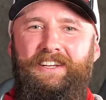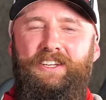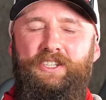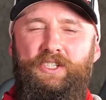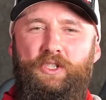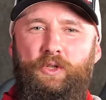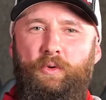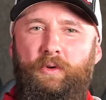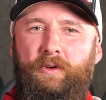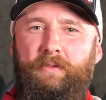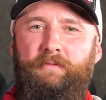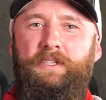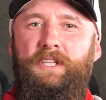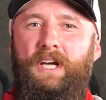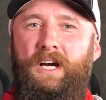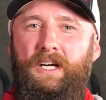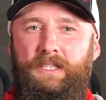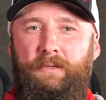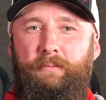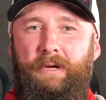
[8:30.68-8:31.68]
So we've
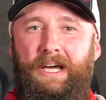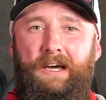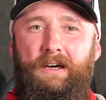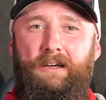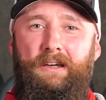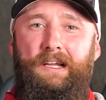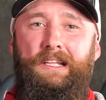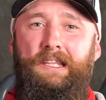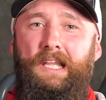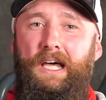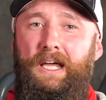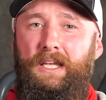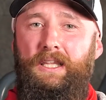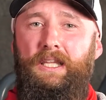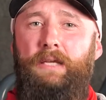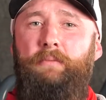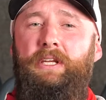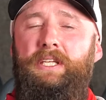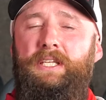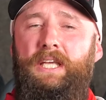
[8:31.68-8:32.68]
talked about a lot of
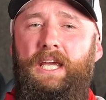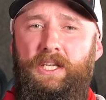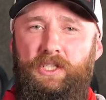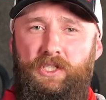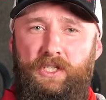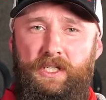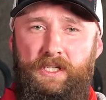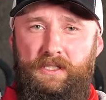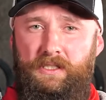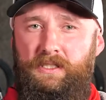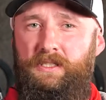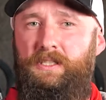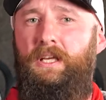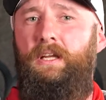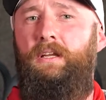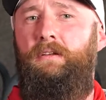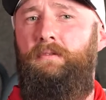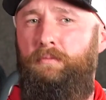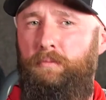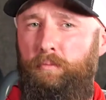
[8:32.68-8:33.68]
limitations
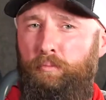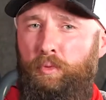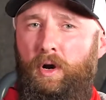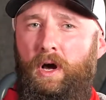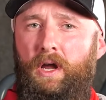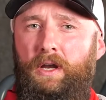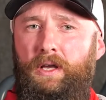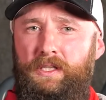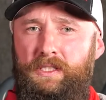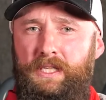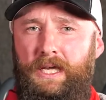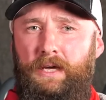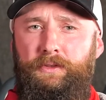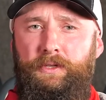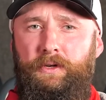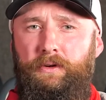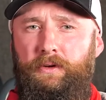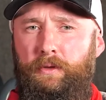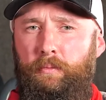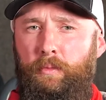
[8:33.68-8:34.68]
that products out
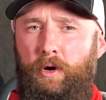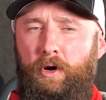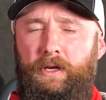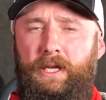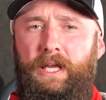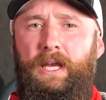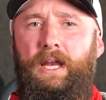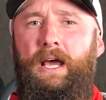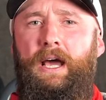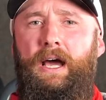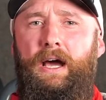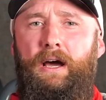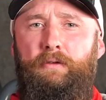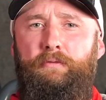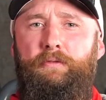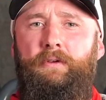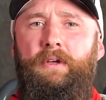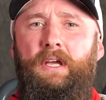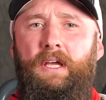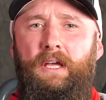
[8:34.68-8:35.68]
there in the market have.
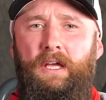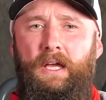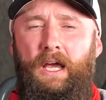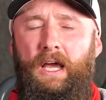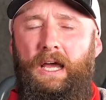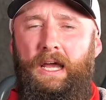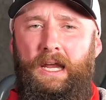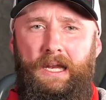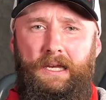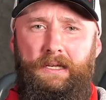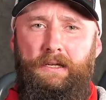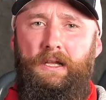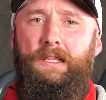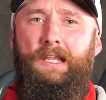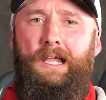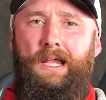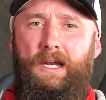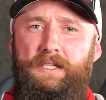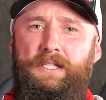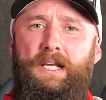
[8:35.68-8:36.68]
And a
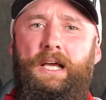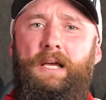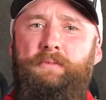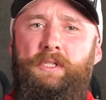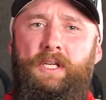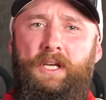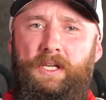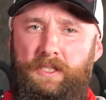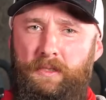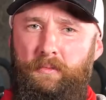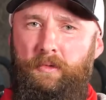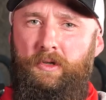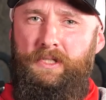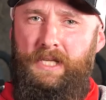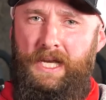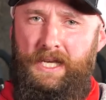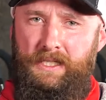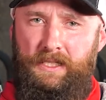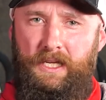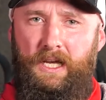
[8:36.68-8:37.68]
lot of times customers
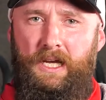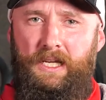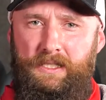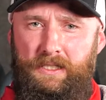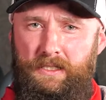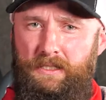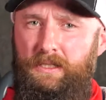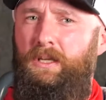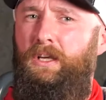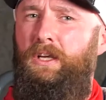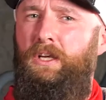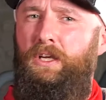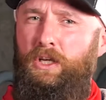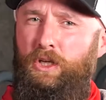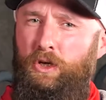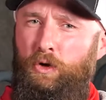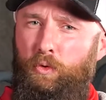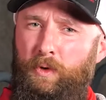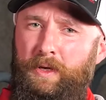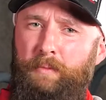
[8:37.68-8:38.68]
ask us, you
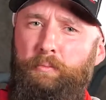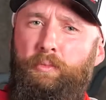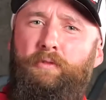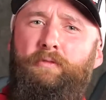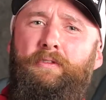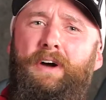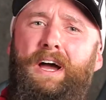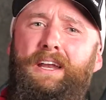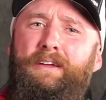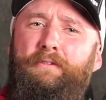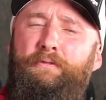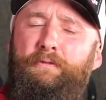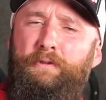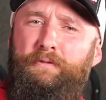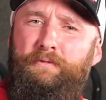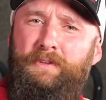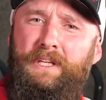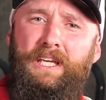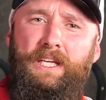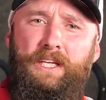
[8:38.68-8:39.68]
know, we provide a
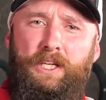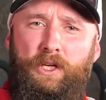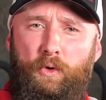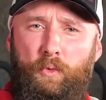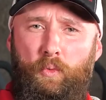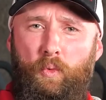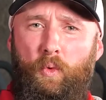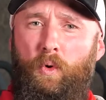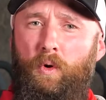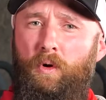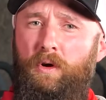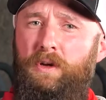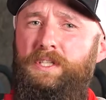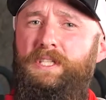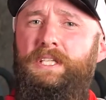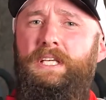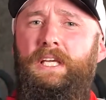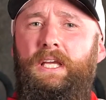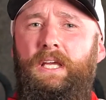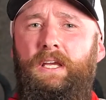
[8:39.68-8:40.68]
15 year
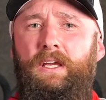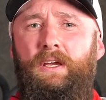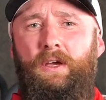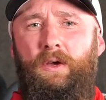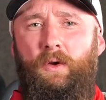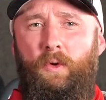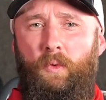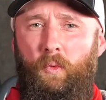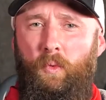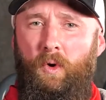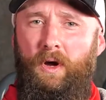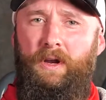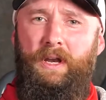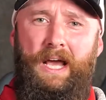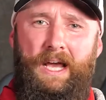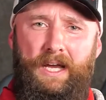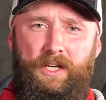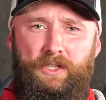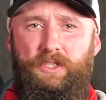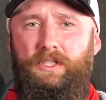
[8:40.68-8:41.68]
warranty. What
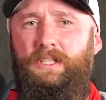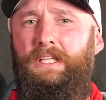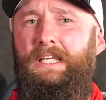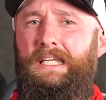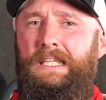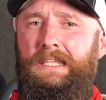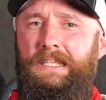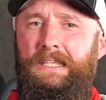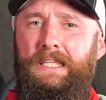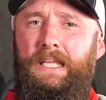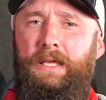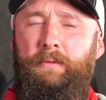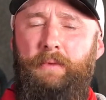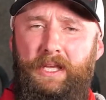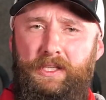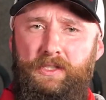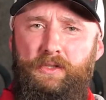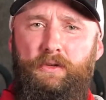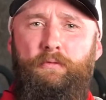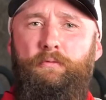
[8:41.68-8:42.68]
actually
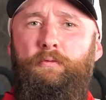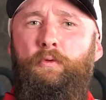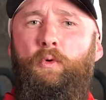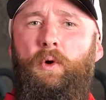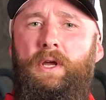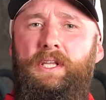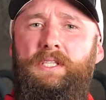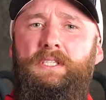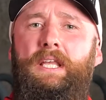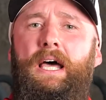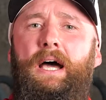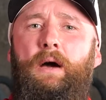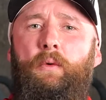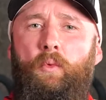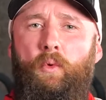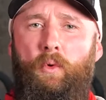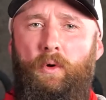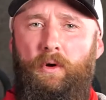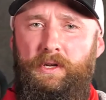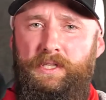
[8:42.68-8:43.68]
limits or voids that
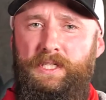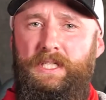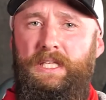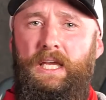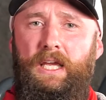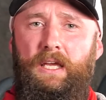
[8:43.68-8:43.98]
warranty?